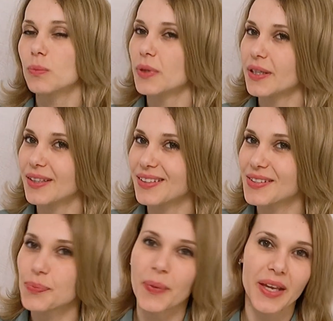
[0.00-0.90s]

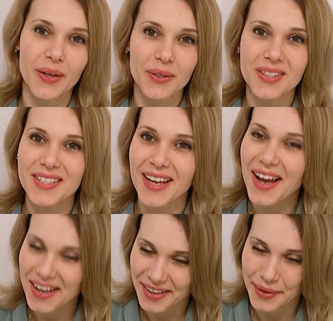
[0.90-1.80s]
Please be on
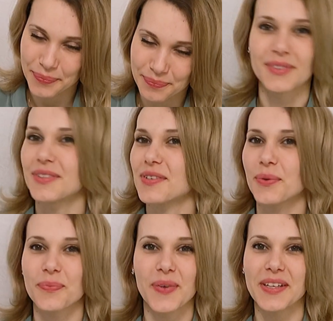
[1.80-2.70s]
time. So
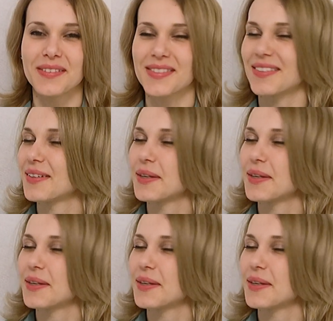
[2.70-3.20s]
it means,